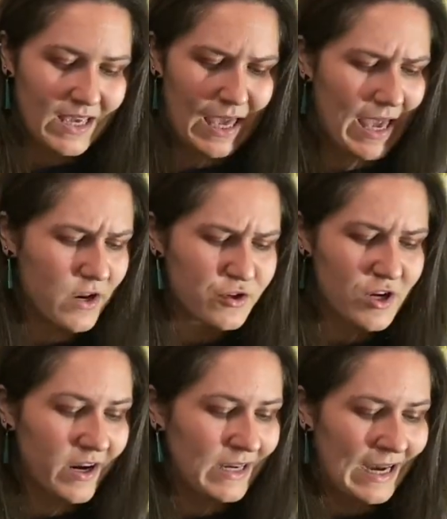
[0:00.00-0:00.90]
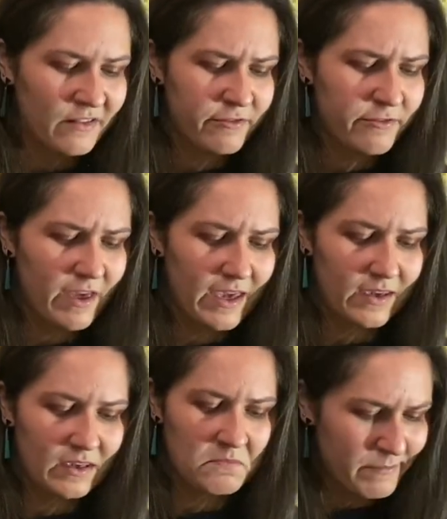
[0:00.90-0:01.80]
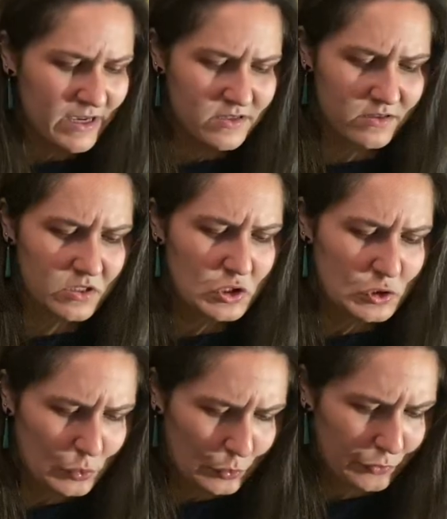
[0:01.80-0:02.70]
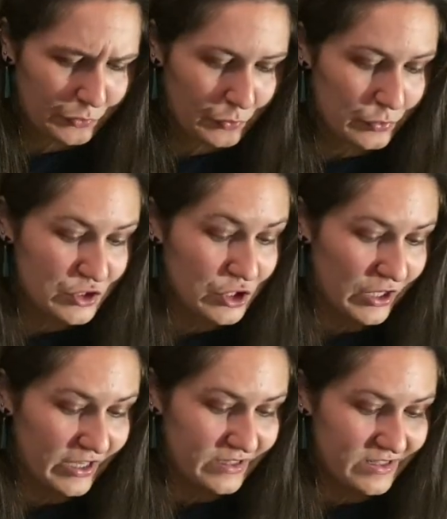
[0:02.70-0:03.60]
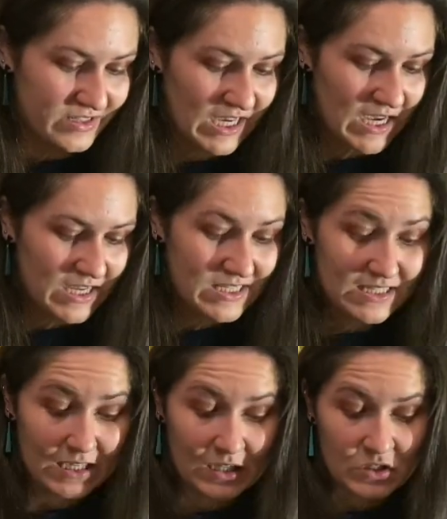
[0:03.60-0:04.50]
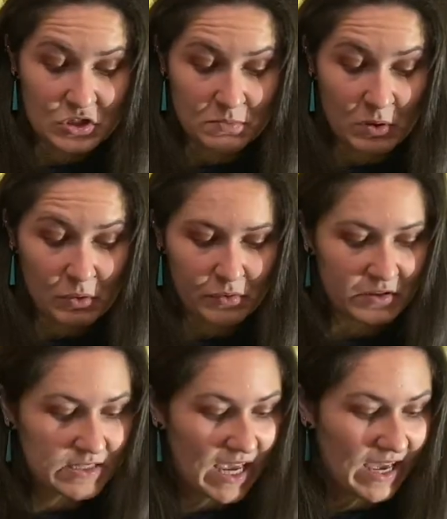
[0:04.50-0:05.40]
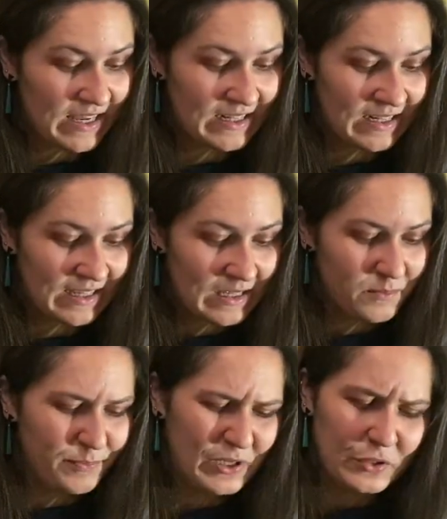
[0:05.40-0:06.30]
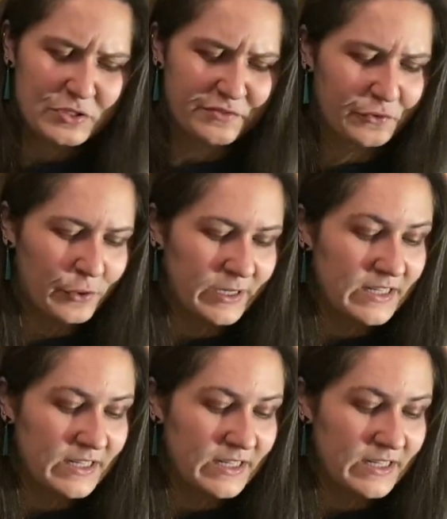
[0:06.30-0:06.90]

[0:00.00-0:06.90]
Hair shiny and thick, muscles taut through shirts, skin smooth and tan, beautiful